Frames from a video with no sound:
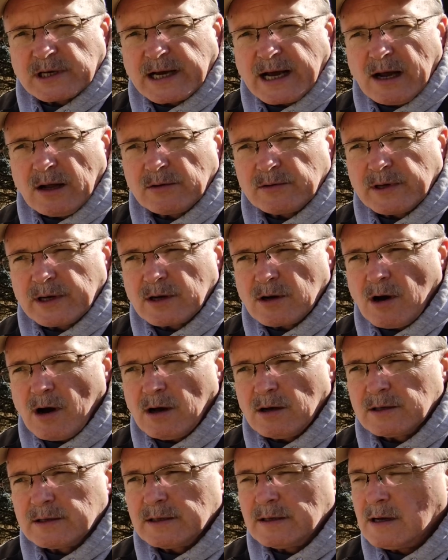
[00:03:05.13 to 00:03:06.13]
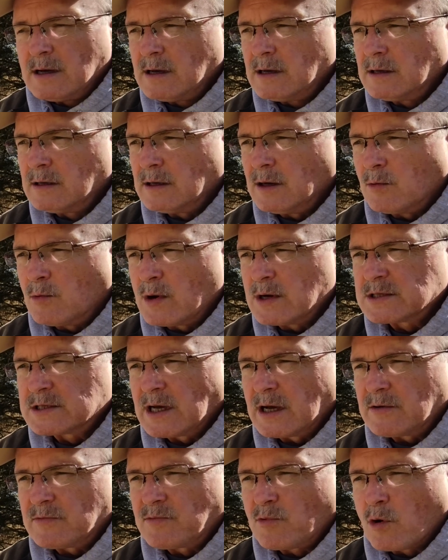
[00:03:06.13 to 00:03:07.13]
account they call it. It was
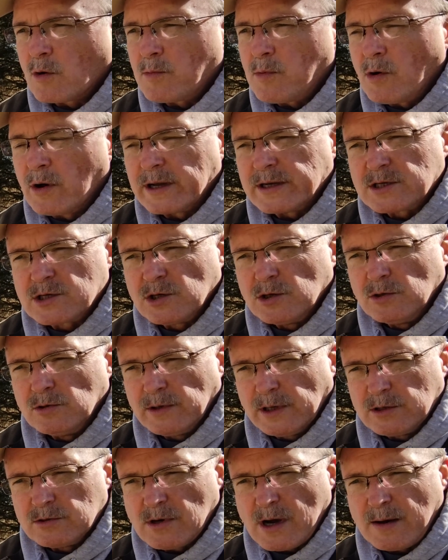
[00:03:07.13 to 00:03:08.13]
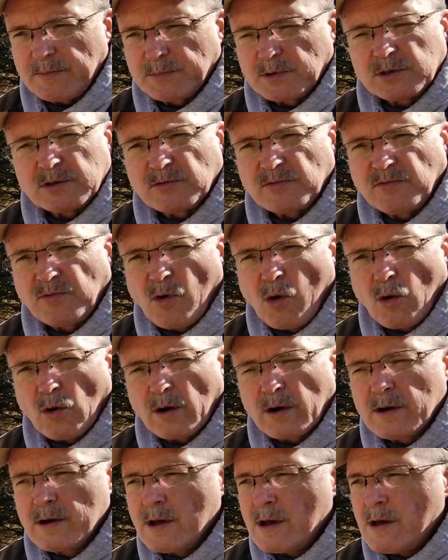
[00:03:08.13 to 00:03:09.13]
at 4.2, they dropped it to
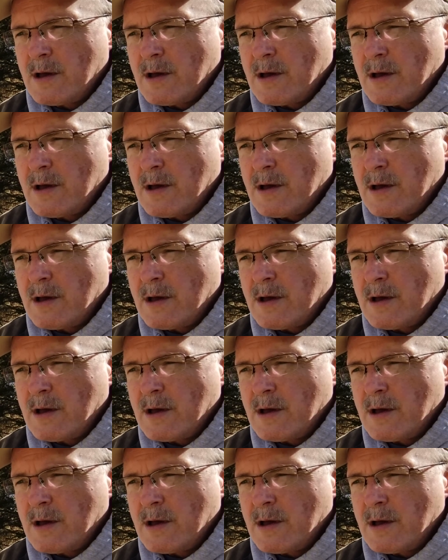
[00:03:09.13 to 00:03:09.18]
4,